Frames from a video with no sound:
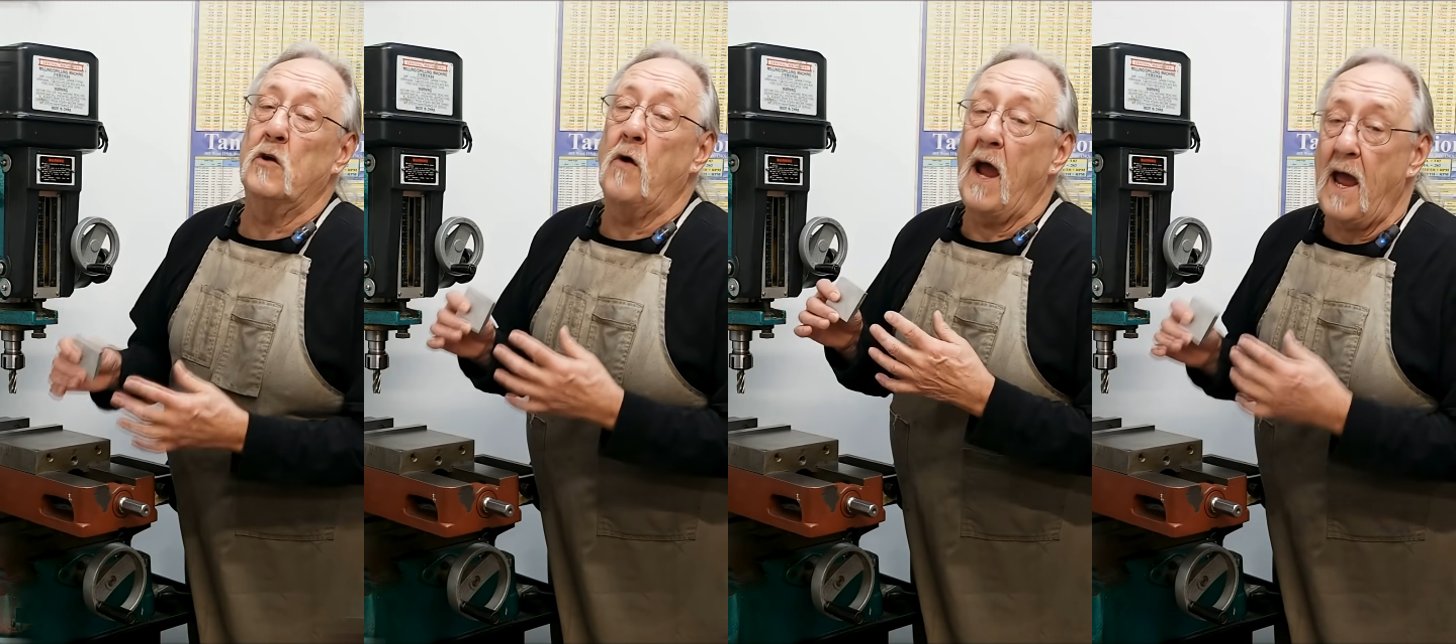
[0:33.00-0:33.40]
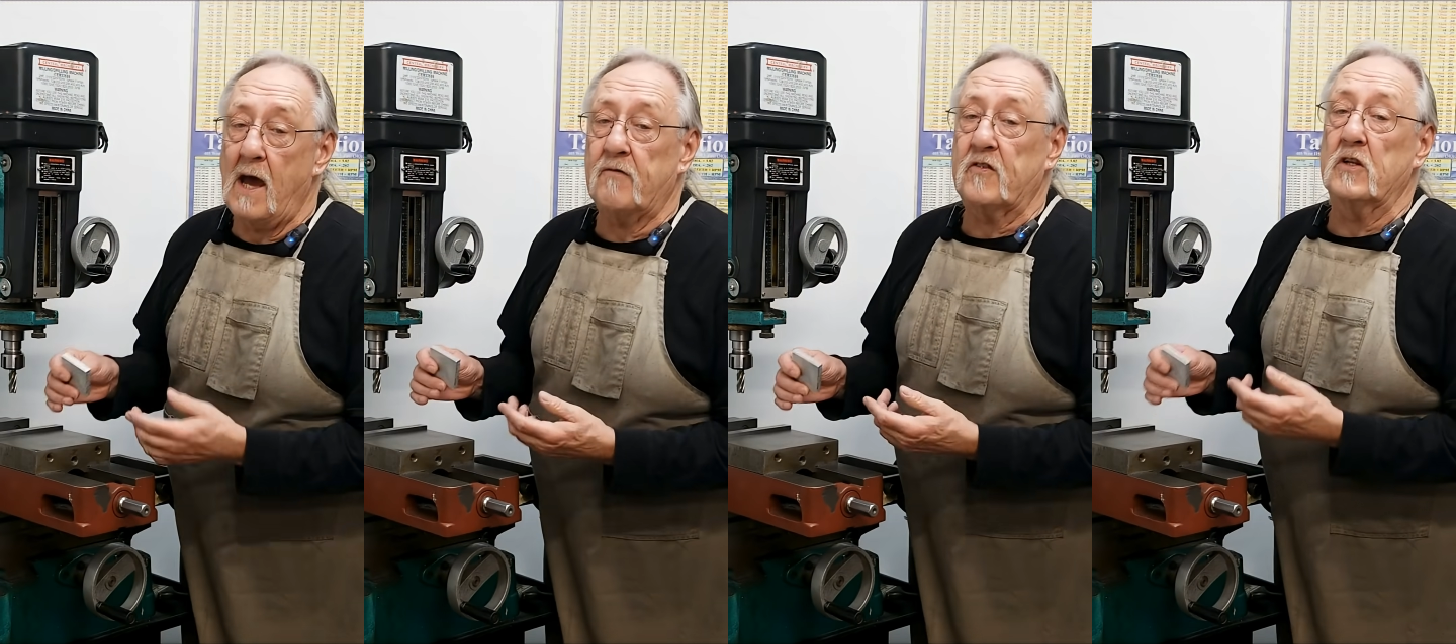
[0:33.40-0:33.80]
you
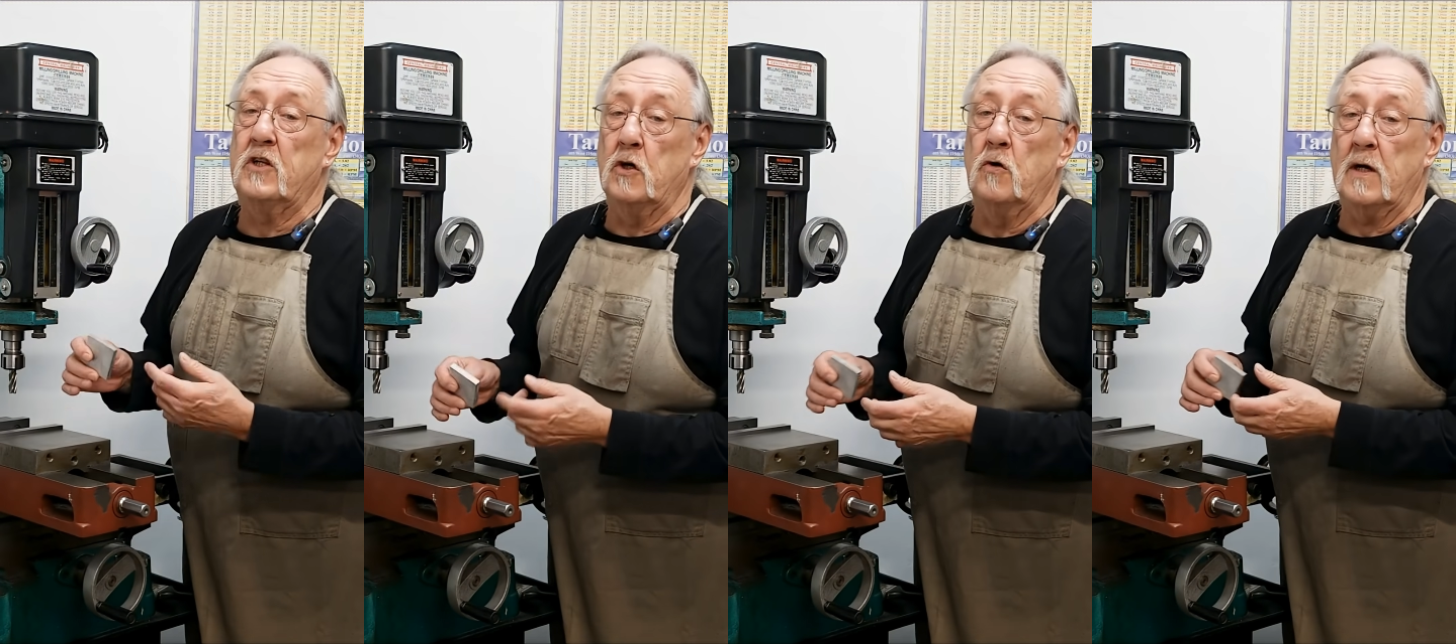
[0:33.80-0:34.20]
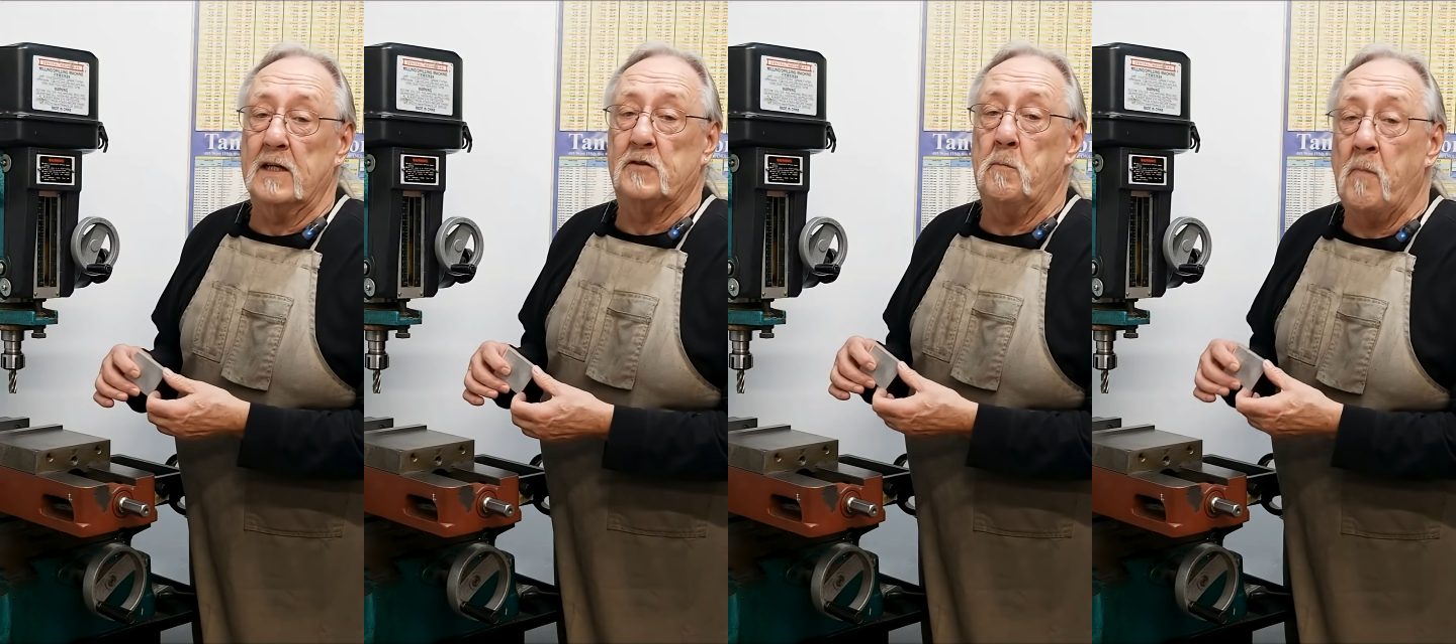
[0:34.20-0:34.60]
have to do
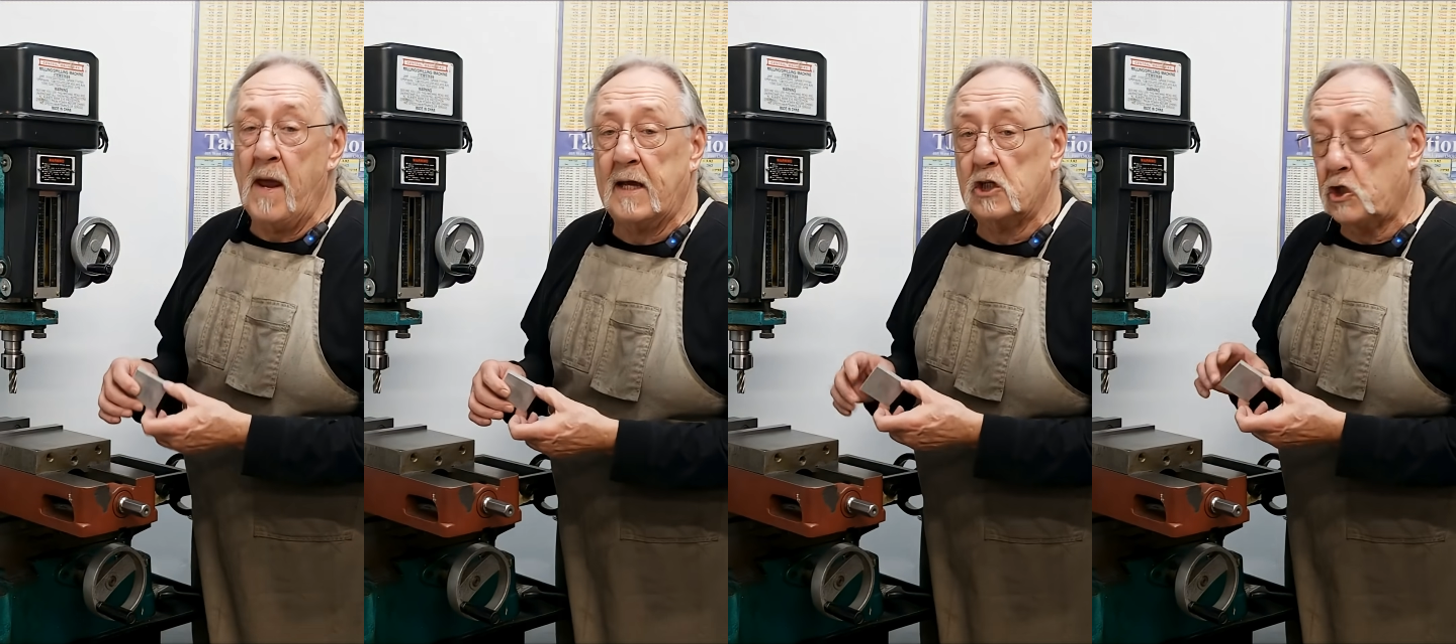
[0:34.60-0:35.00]
is make